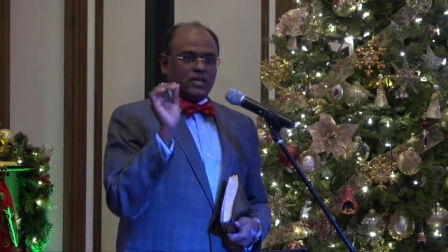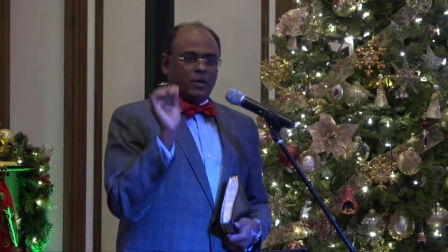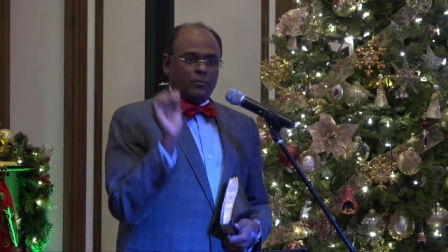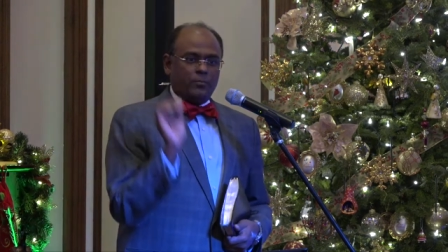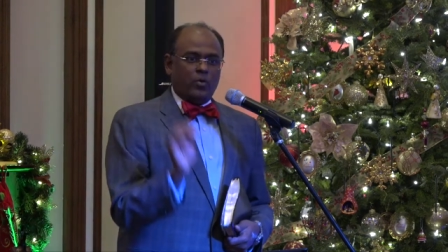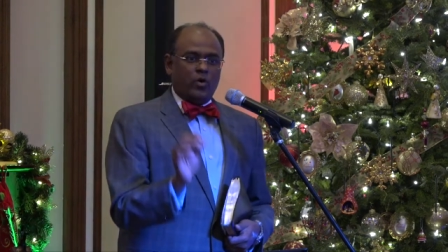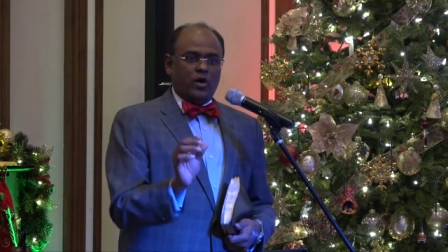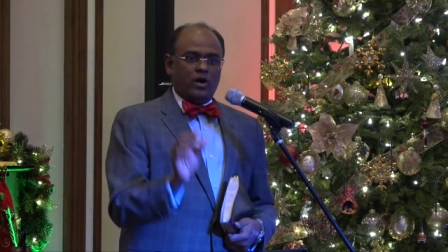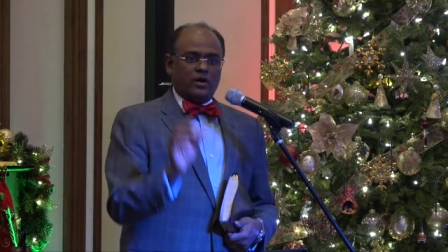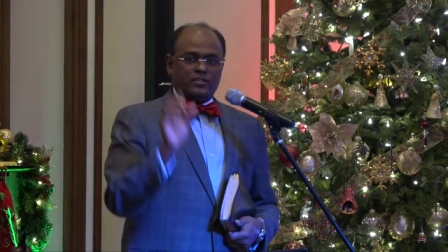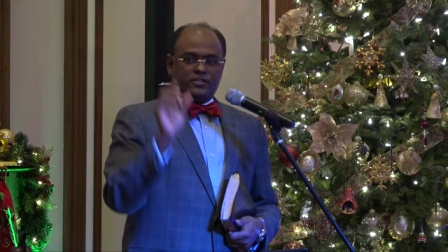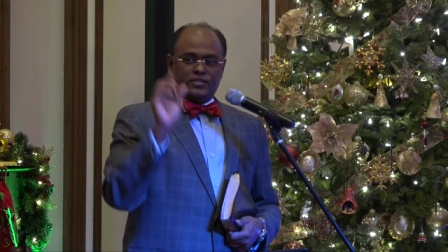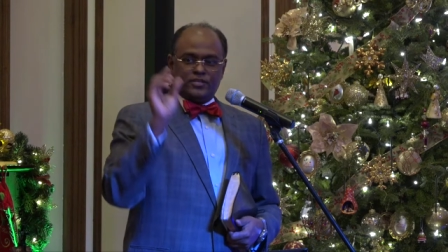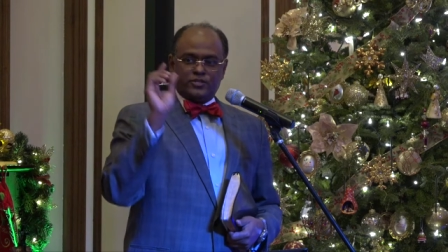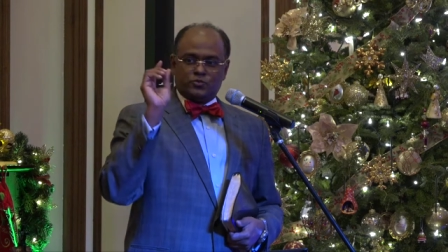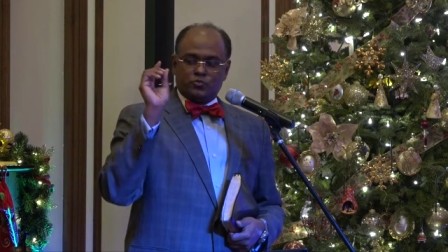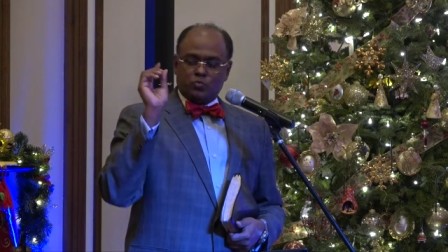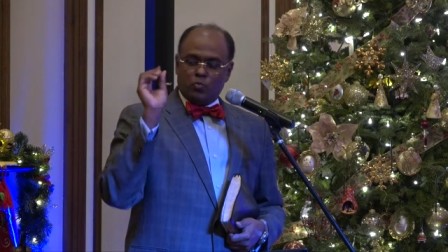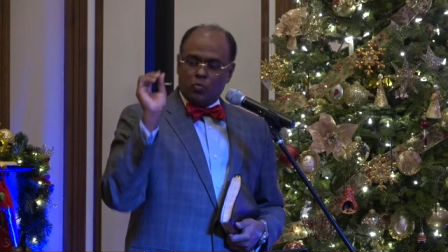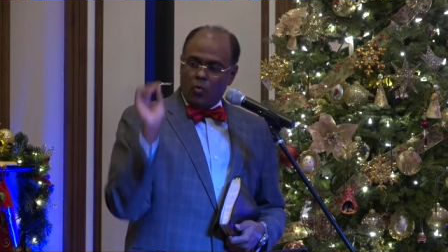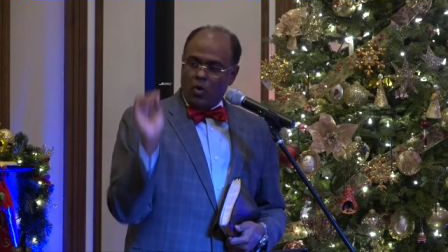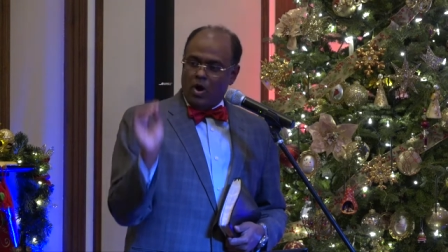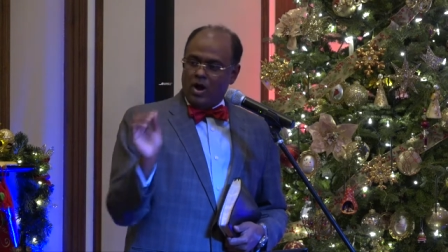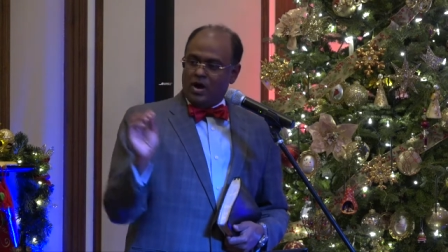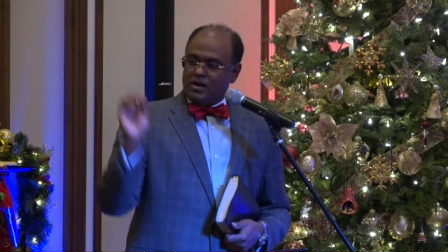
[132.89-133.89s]
upon this
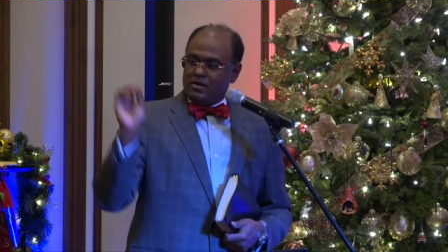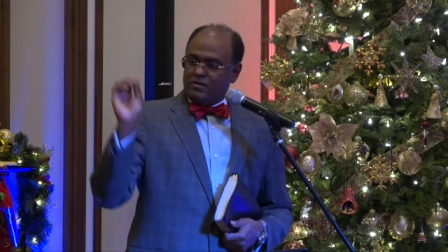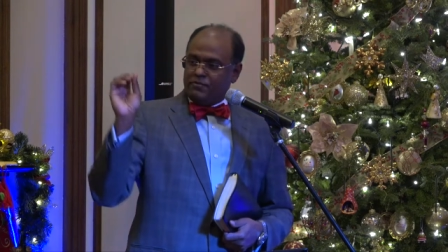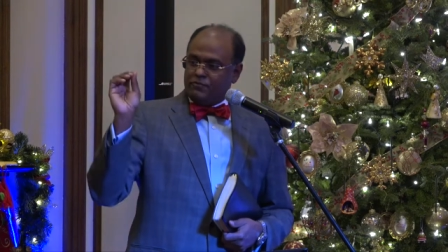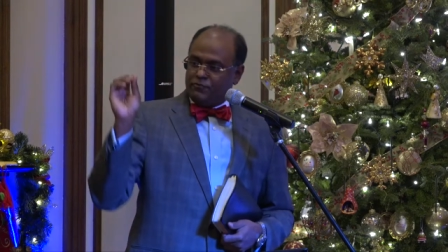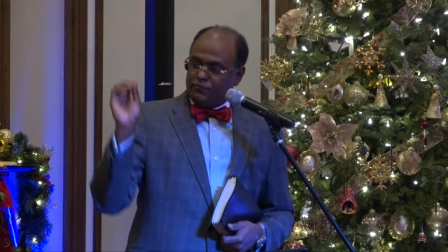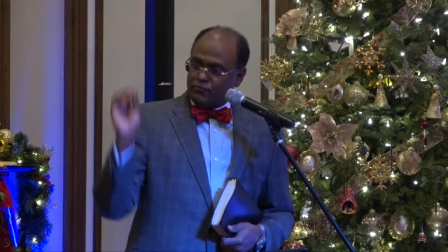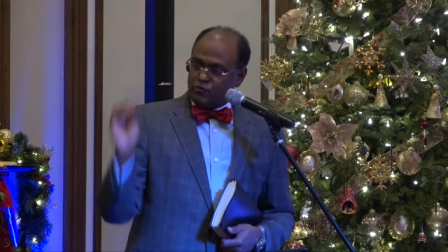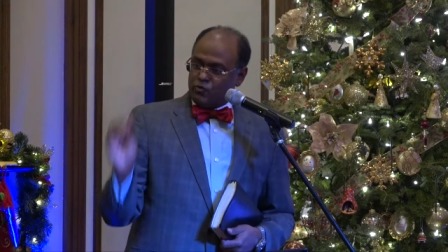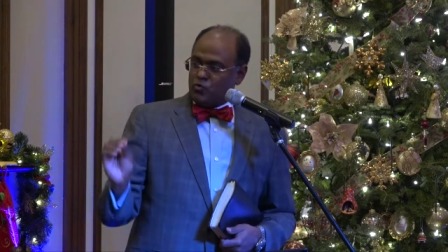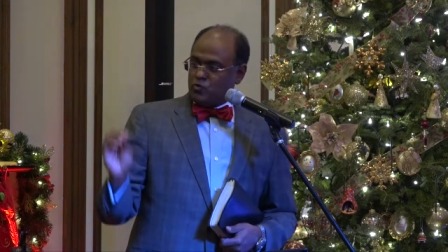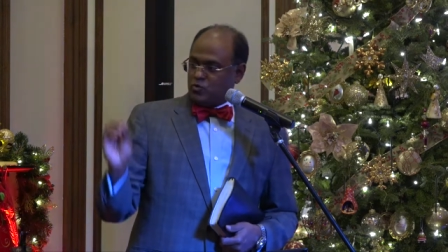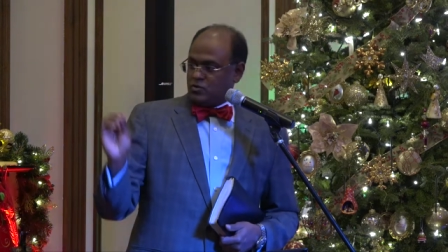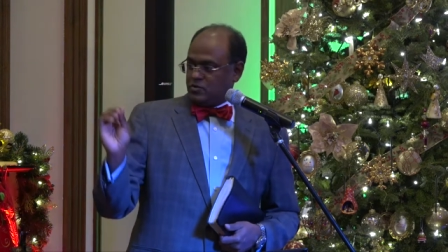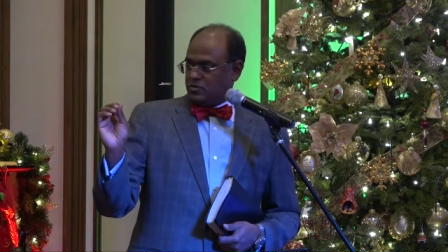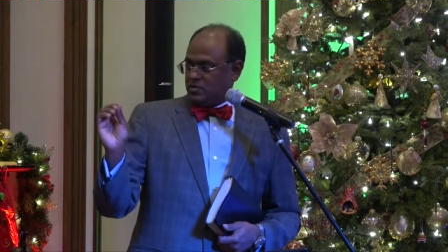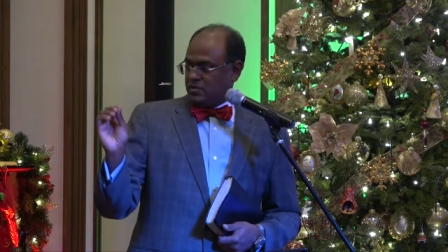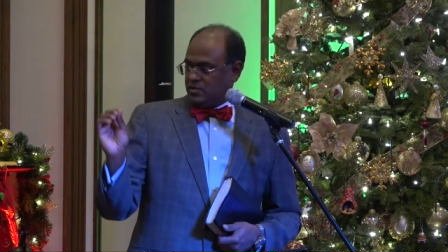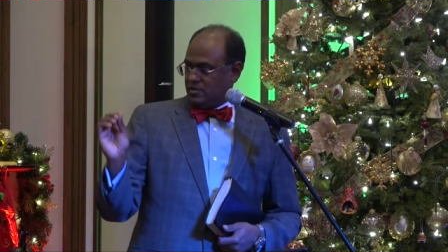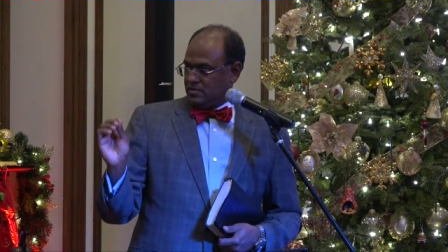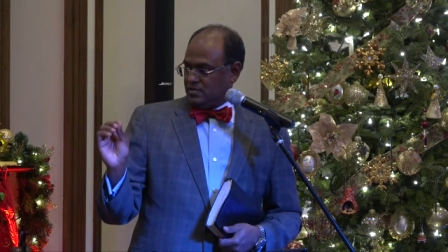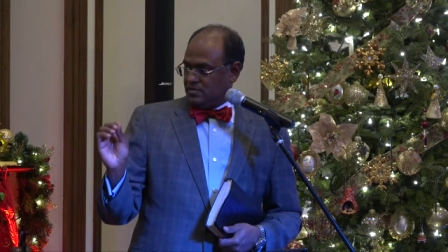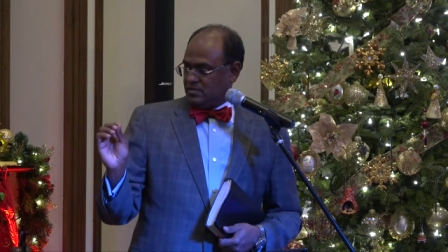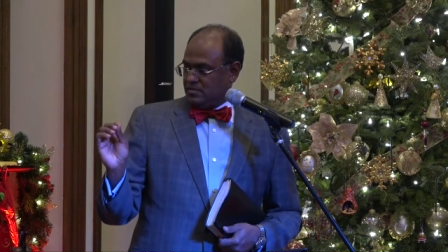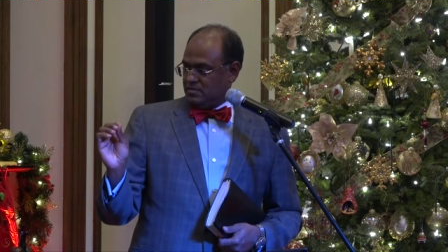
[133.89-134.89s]
one fruit
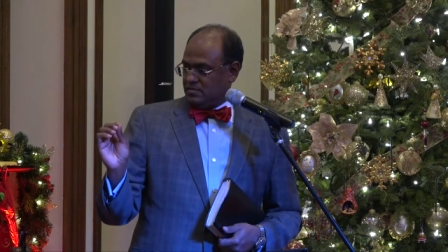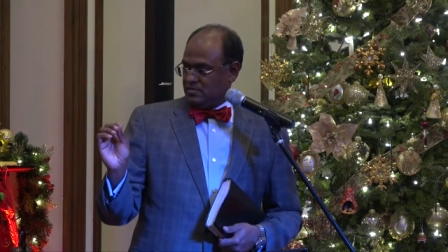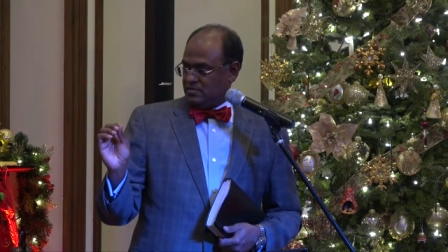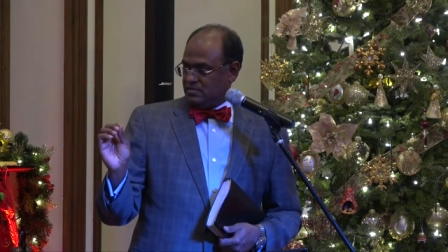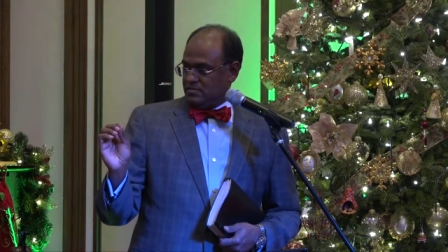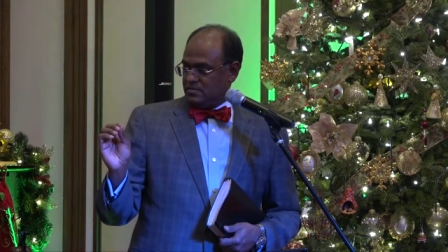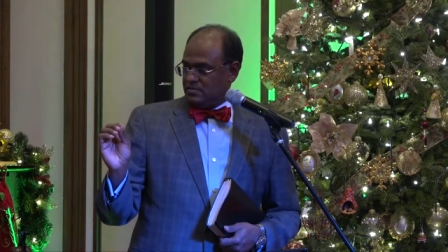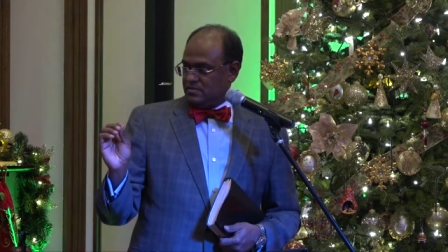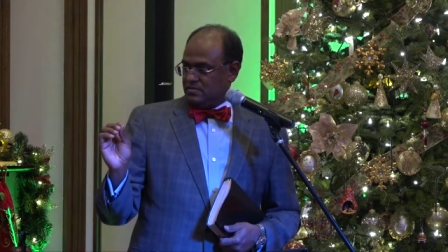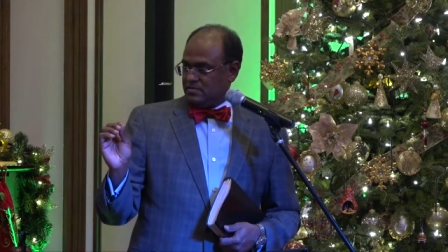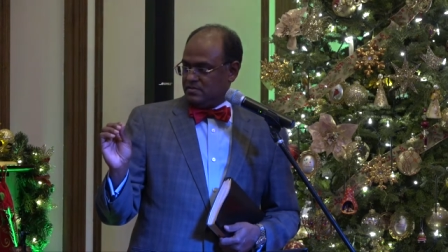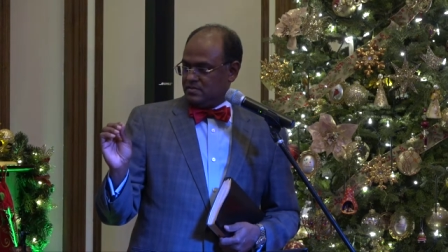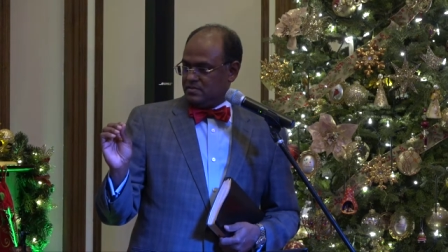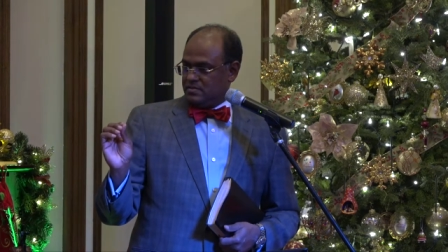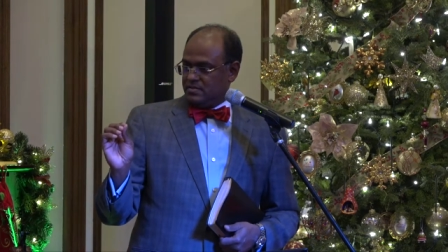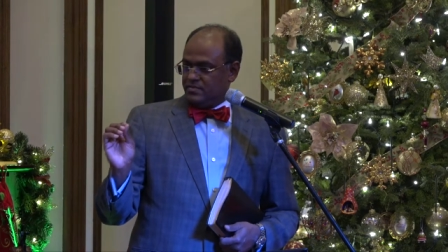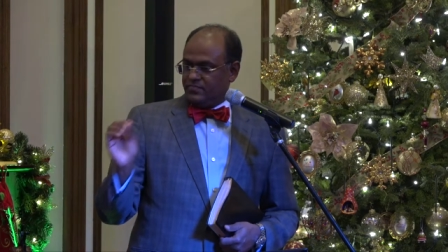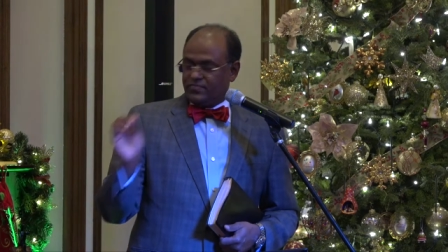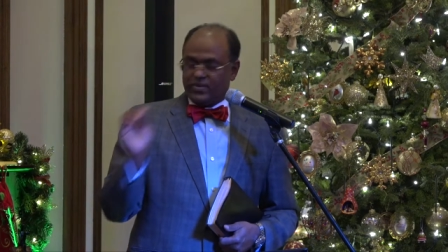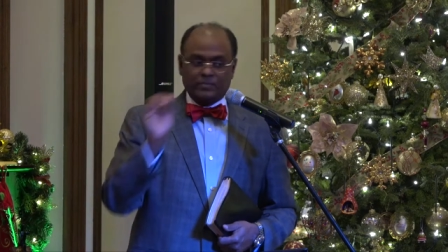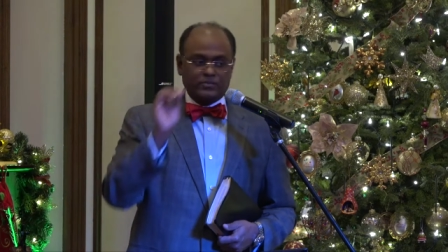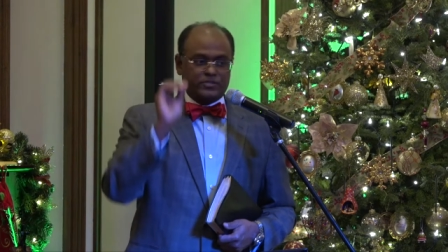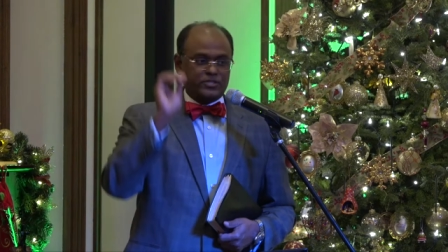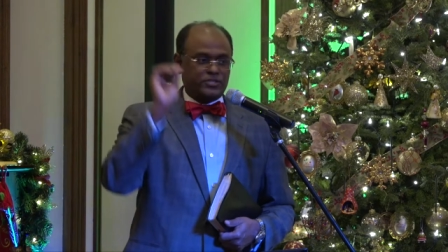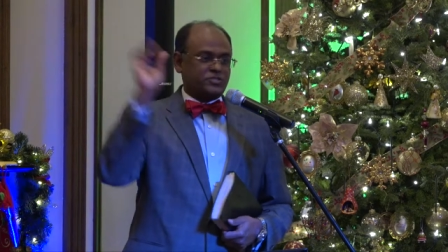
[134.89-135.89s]

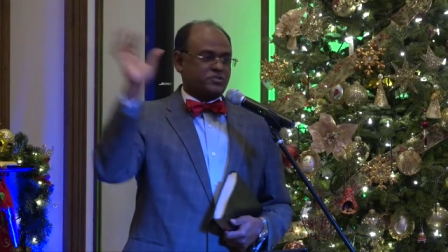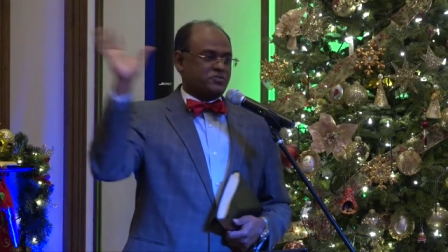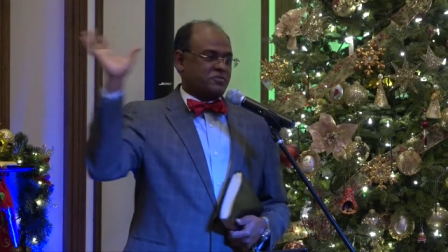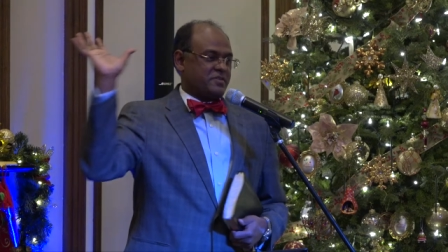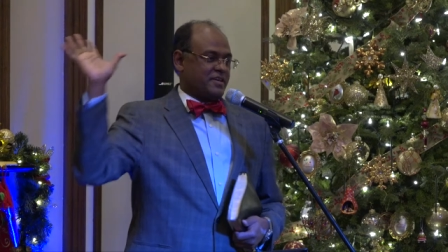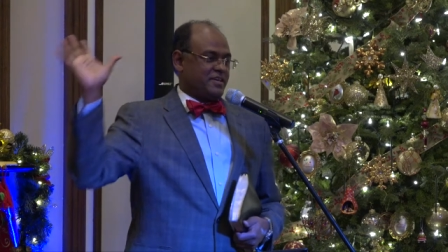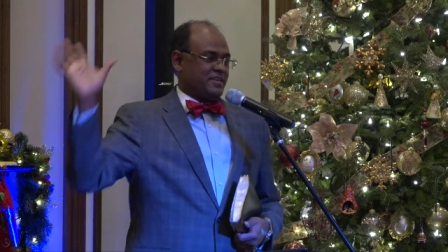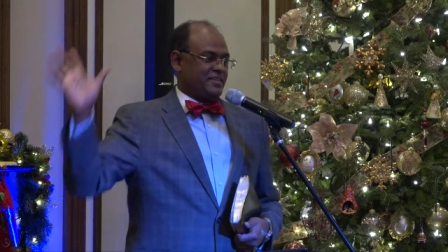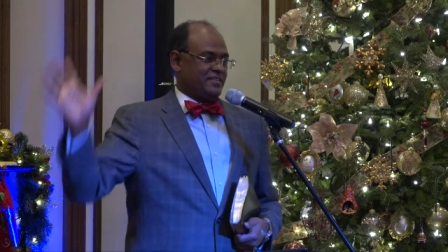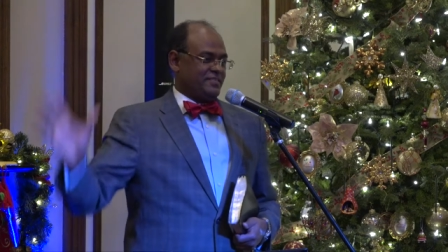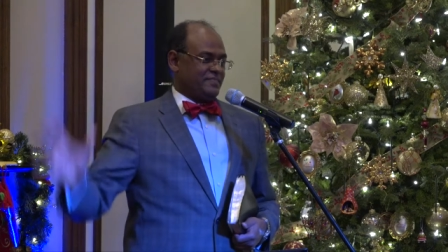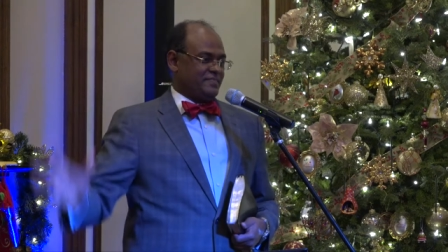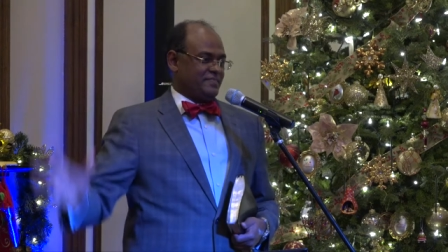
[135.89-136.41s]
from this tree.